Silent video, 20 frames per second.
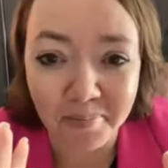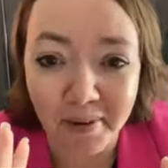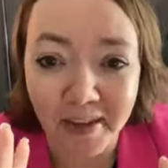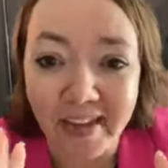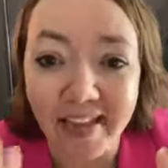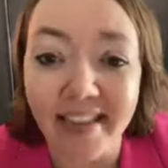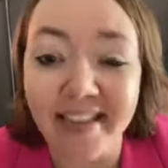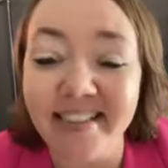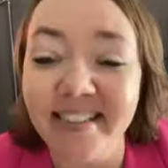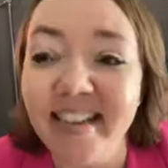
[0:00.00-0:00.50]

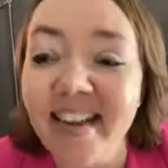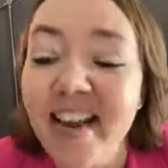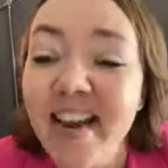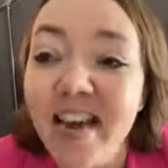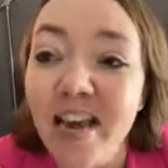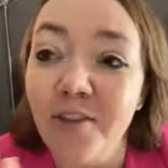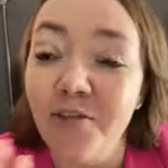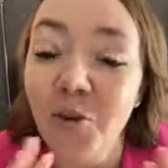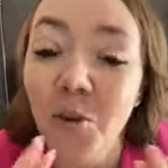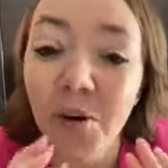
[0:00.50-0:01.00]
because
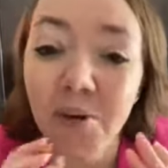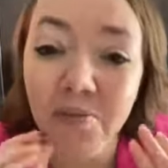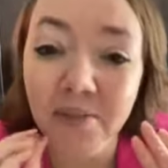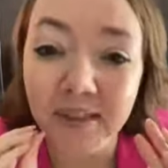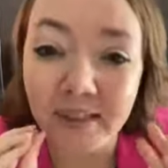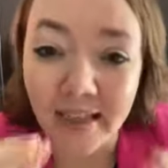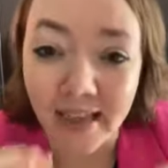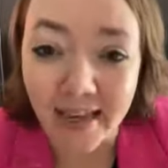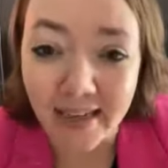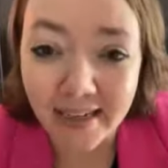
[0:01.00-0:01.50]
if you are
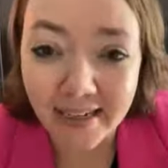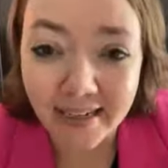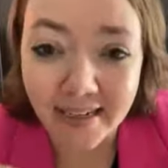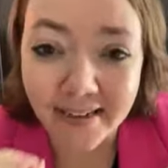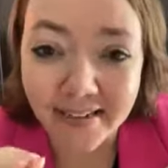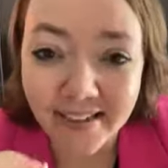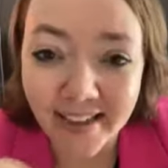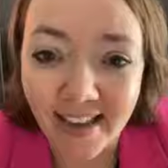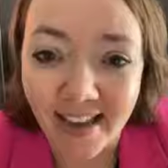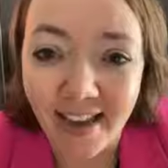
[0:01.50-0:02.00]
relying
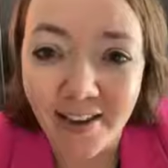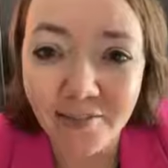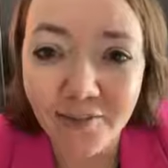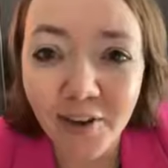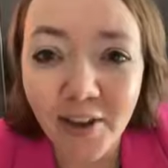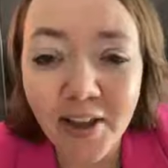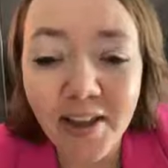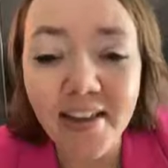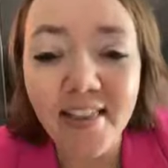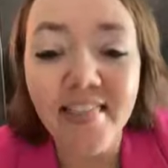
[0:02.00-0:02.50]
on
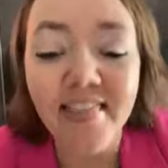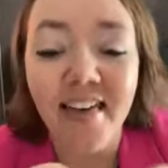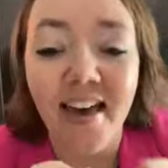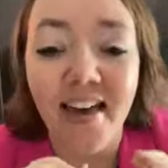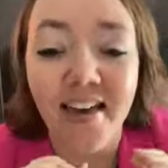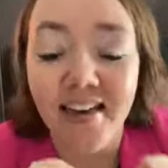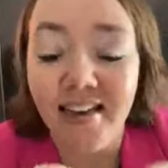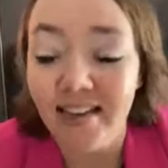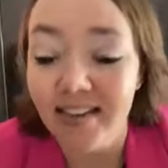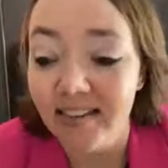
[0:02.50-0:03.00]
Canva,
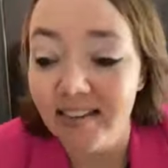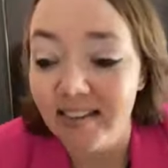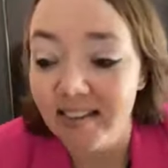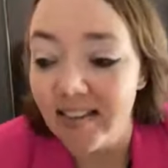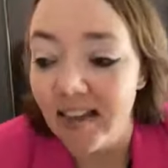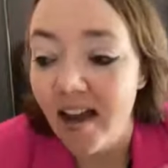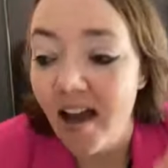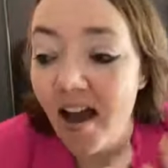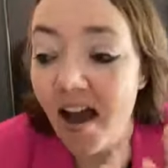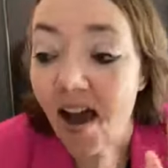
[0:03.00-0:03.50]
that is,
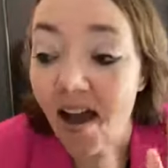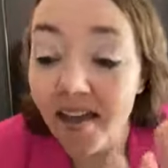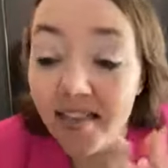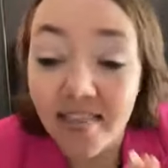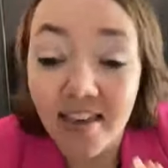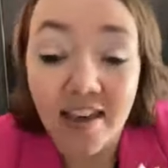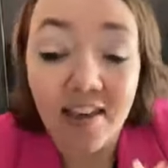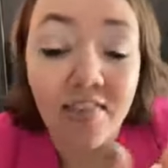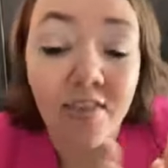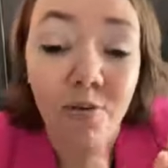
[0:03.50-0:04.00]
I
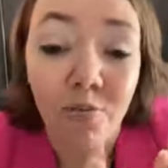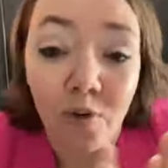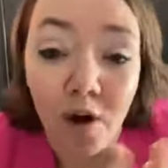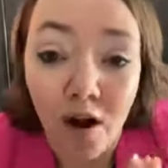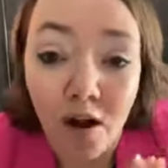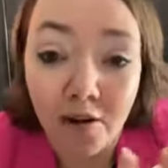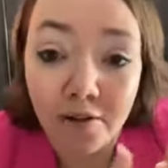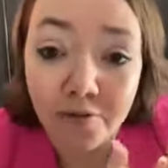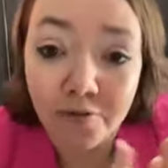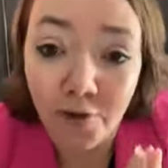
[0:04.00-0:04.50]
think, the
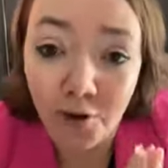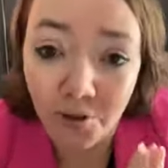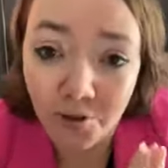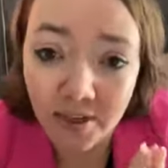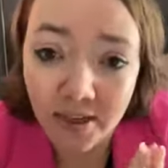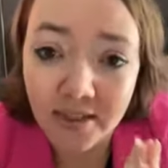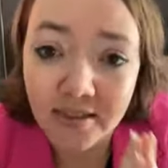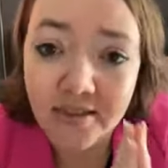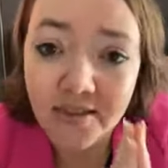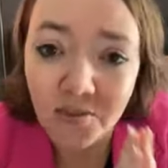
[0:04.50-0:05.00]
wrong
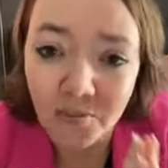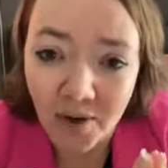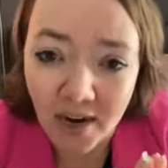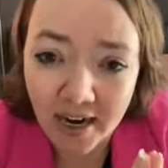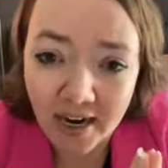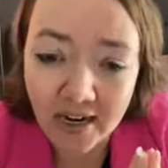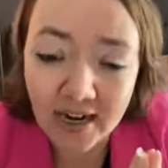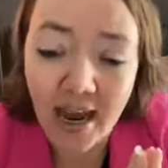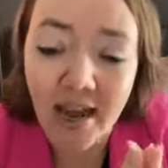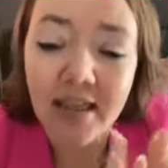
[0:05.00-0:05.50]
focus,
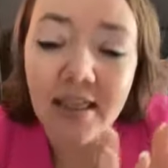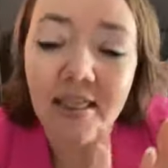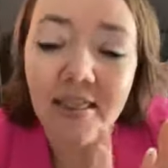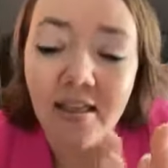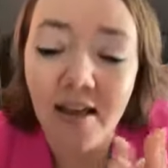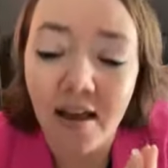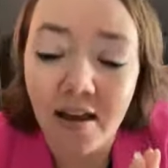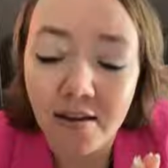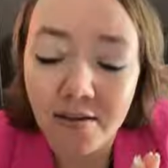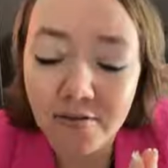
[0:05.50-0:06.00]
right? I
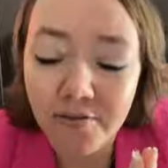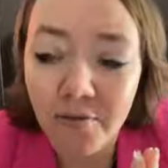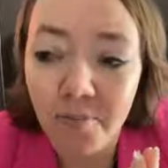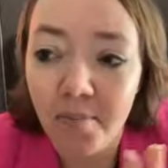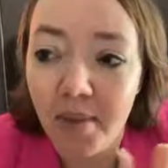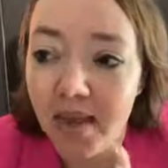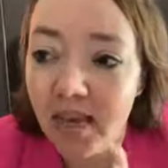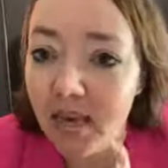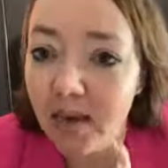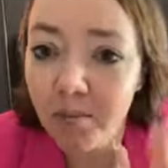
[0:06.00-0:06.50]
love
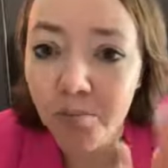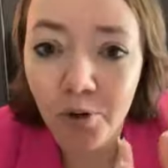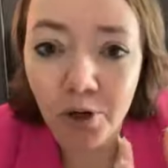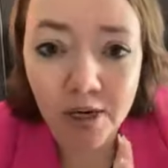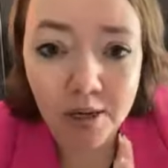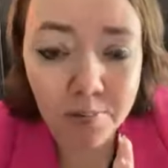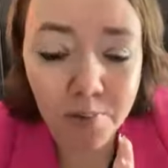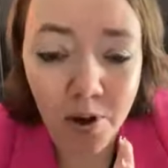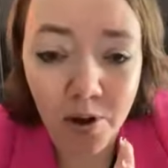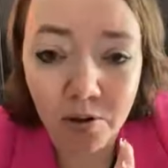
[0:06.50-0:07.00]
making
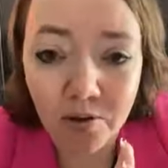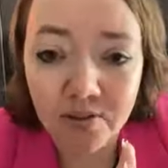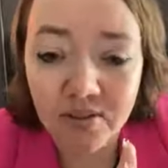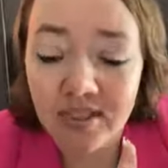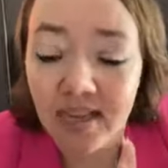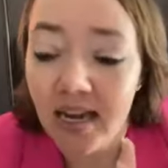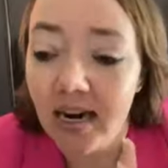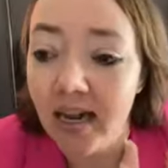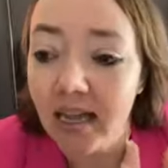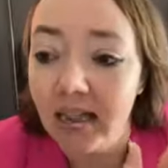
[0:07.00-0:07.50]
pretty
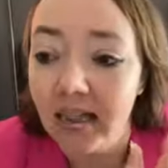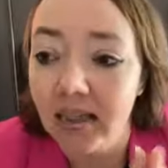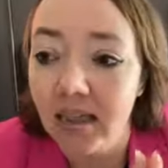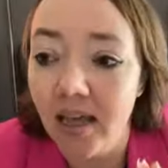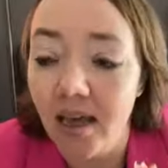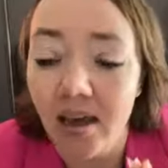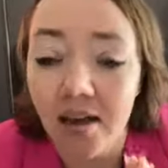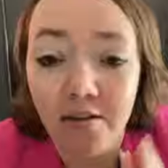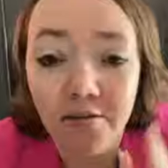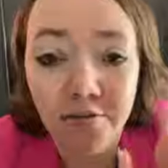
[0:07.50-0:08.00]
posts and I
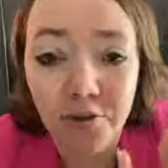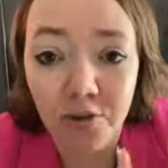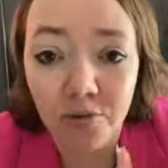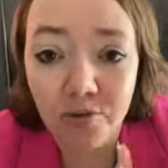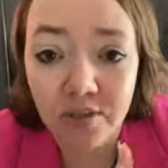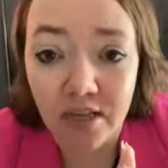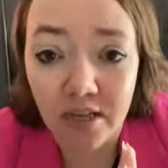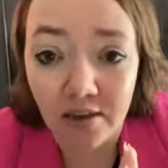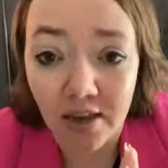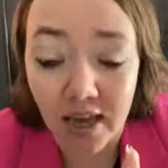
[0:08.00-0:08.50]
love
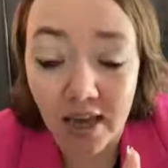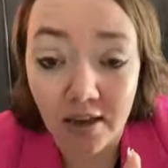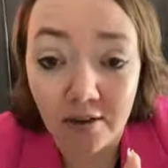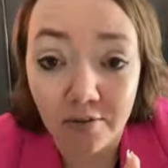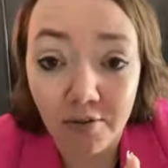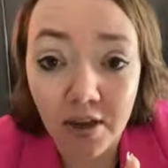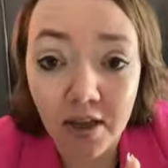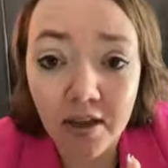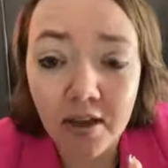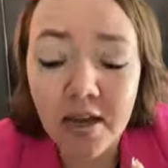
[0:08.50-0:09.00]
using
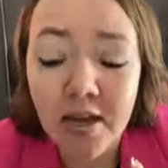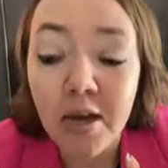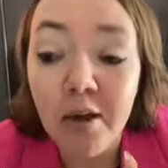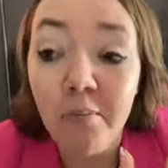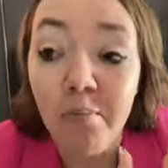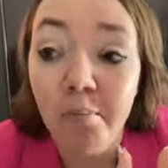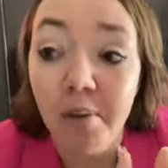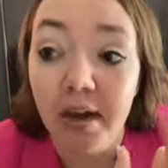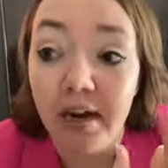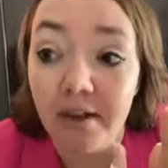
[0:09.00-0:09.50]
Canva,
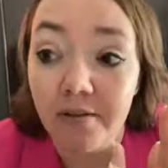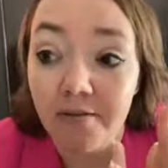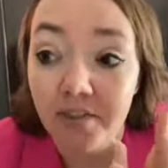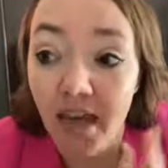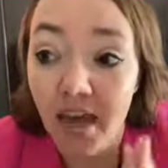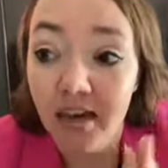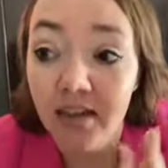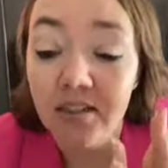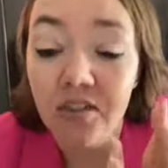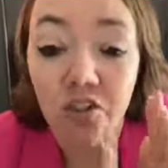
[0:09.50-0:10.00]
but if
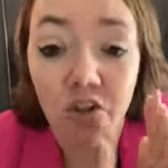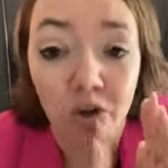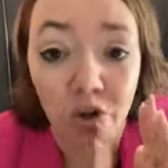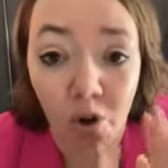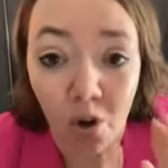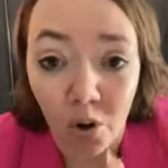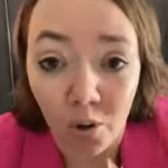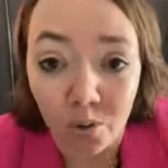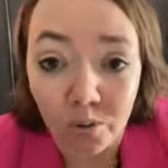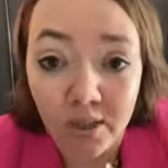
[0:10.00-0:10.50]
that is
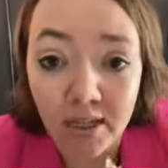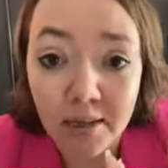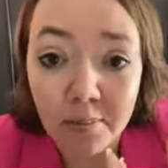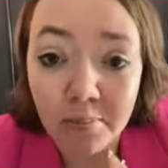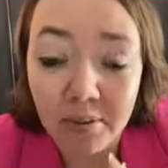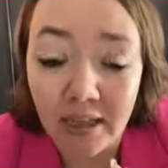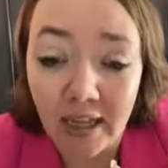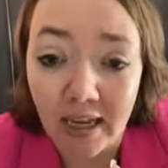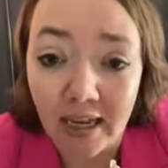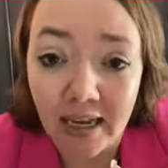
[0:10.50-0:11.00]
your only
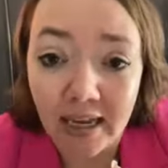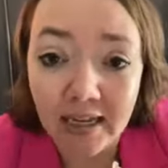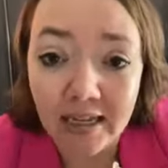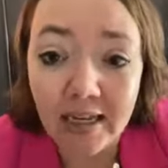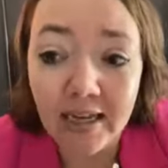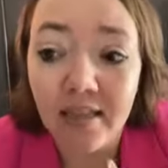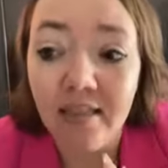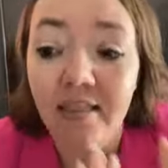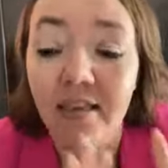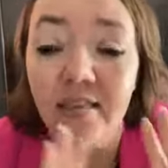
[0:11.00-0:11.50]

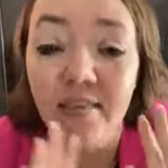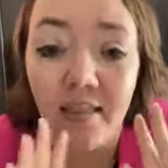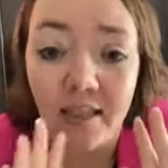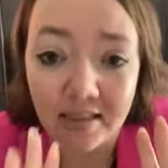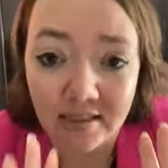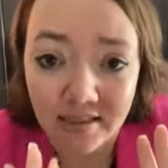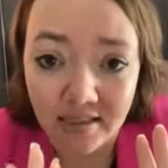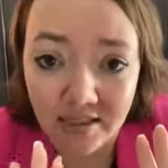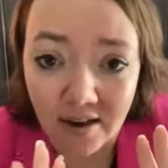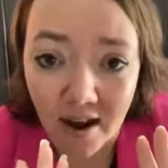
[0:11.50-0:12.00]
plan, then
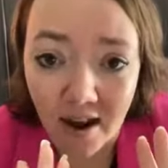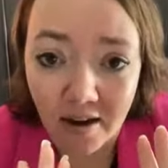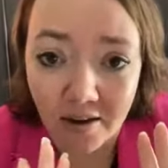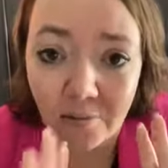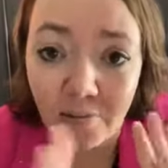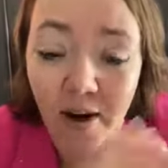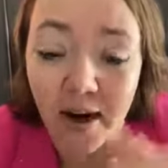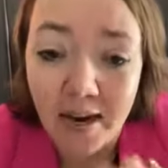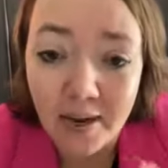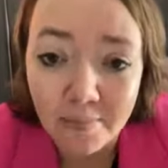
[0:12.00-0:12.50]
let's
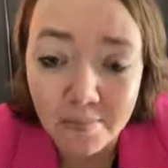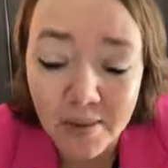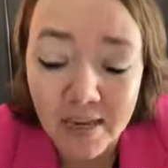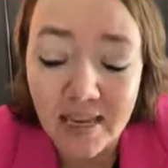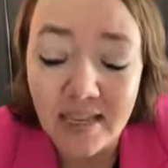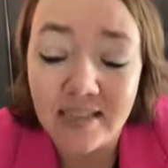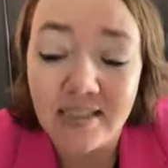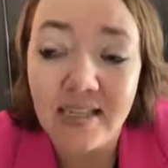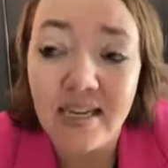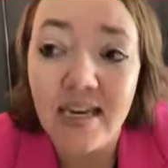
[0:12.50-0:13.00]
talk, right?
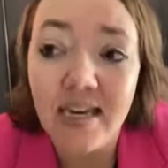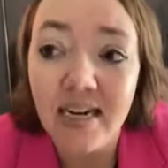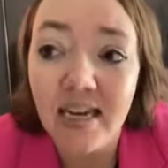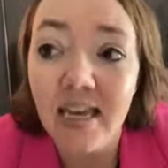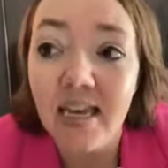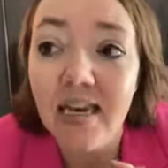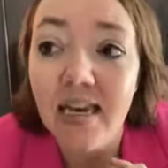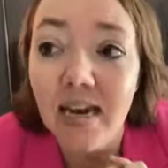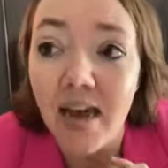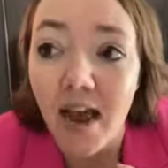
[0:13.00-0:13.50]
Because it
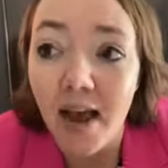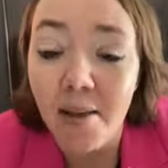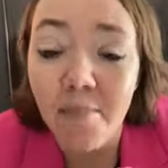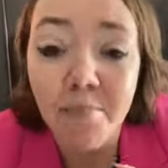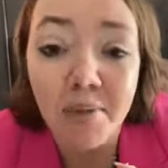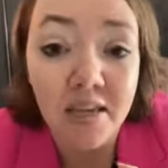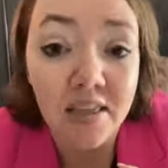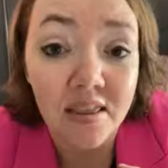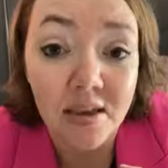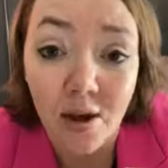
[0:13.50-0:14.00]
cannot
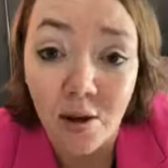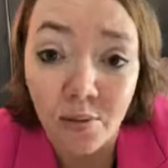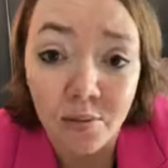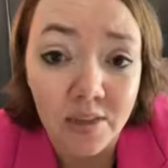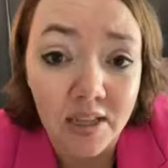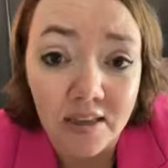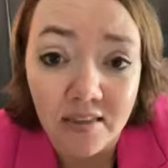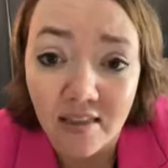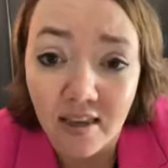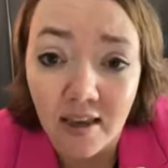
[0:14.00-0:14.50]
be the
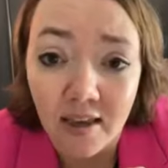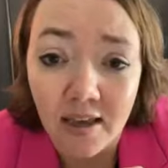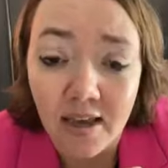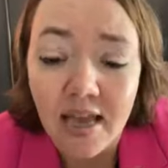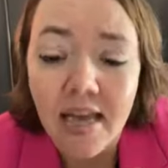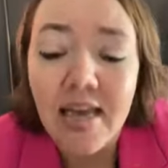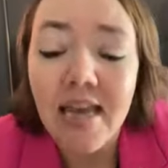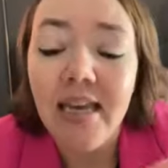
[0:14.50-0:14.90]
only thing.